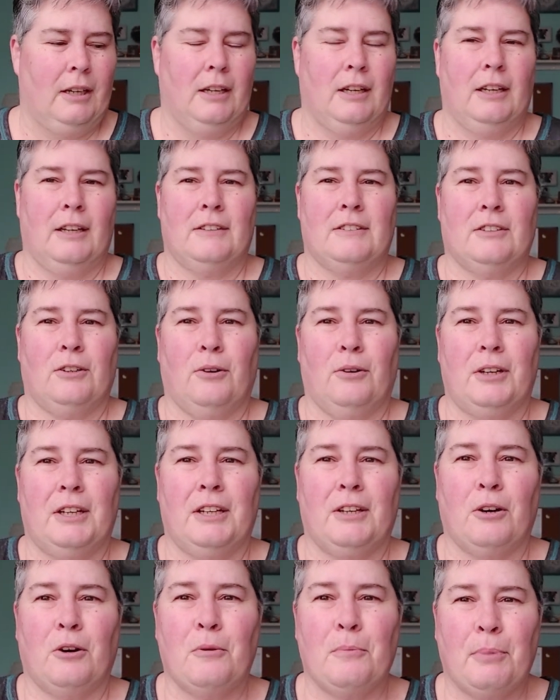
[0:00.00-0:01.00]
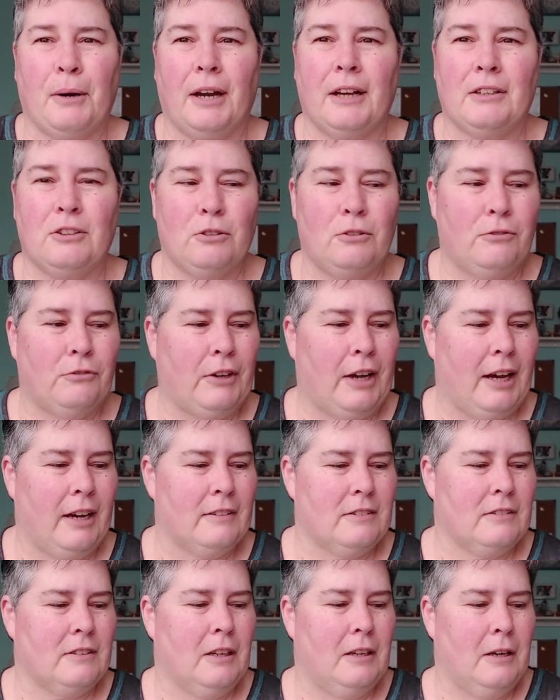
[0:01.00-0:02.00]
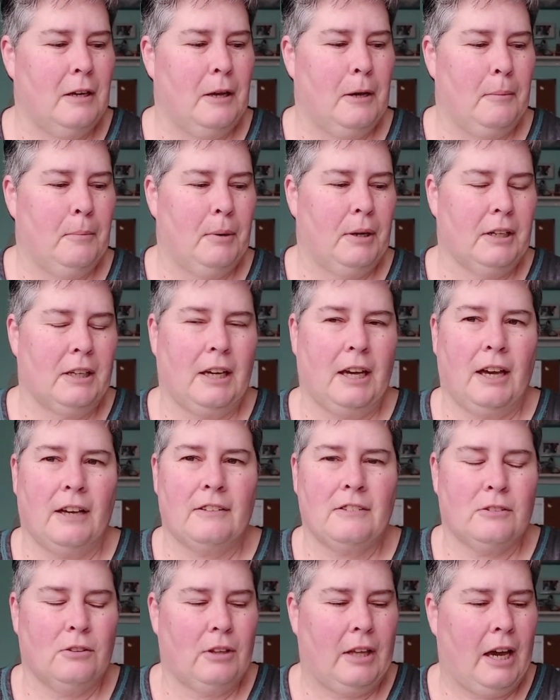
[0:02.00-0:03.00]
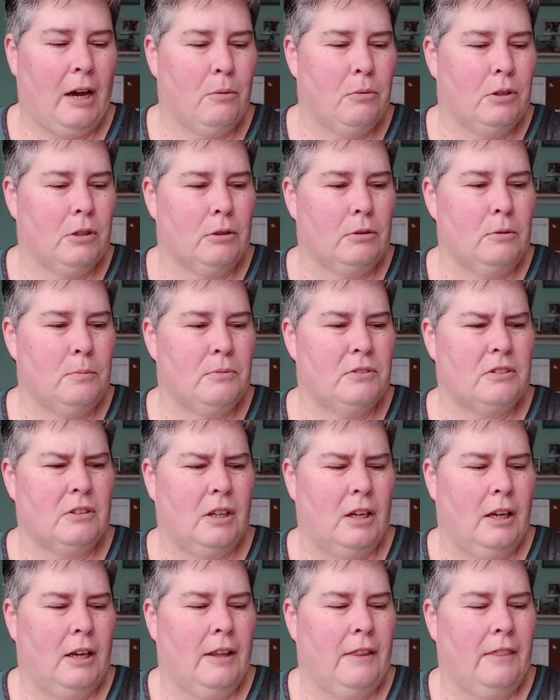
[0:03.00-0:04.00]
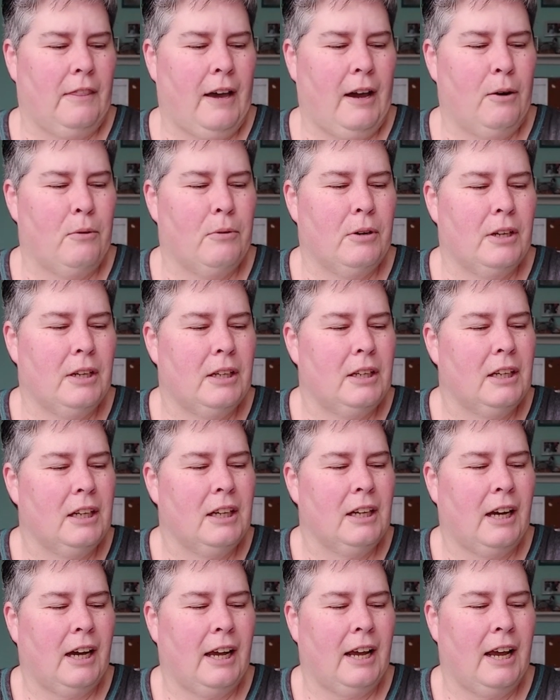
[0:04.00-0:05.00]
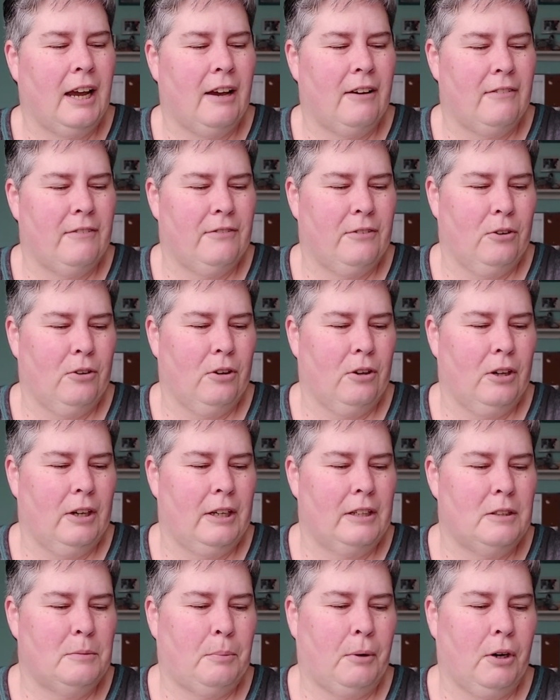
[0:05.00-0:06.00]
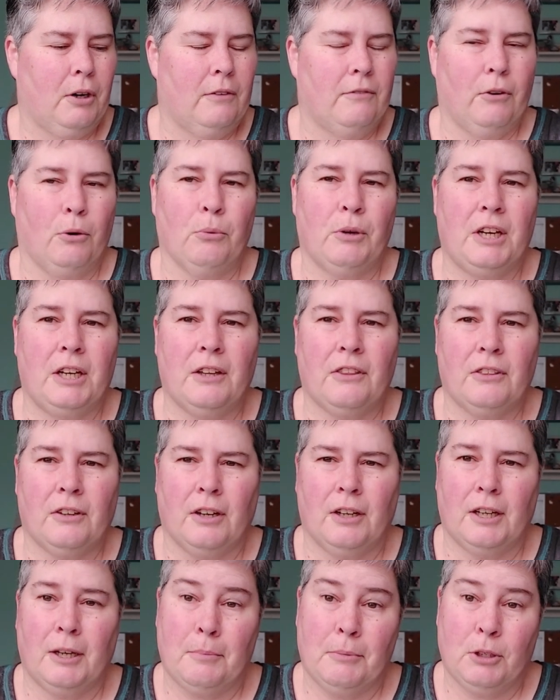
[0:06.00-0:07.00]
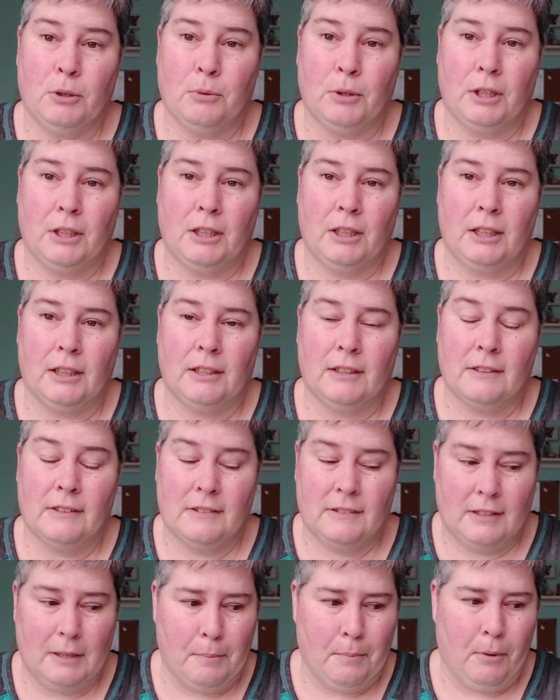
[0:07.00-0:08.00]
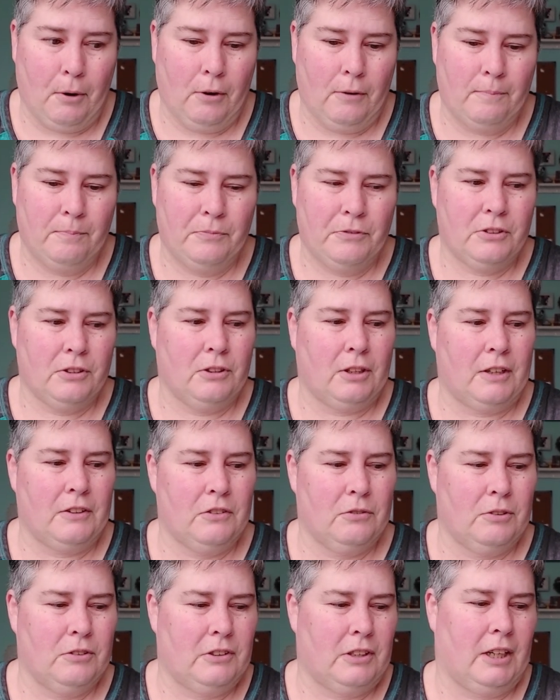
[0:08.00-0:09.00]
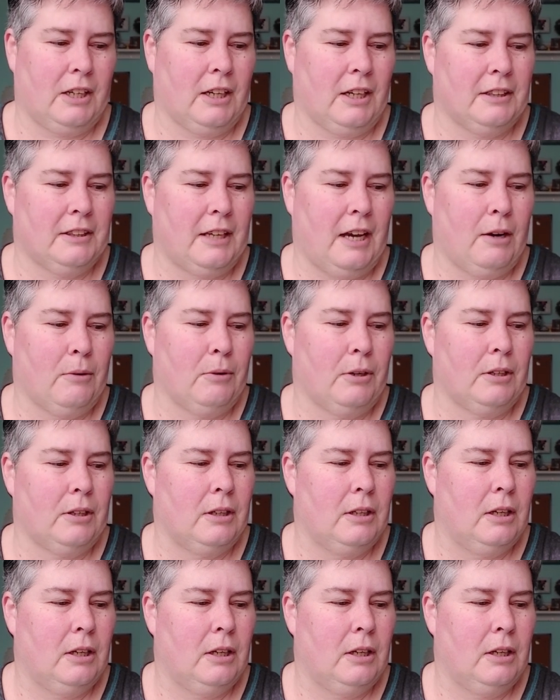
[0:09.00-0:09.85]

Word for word: It's already going by too fast. But yeah, so that one, oops, that one I have for, it's part of a readathon I'm doing in December. So that's the reason I got that one.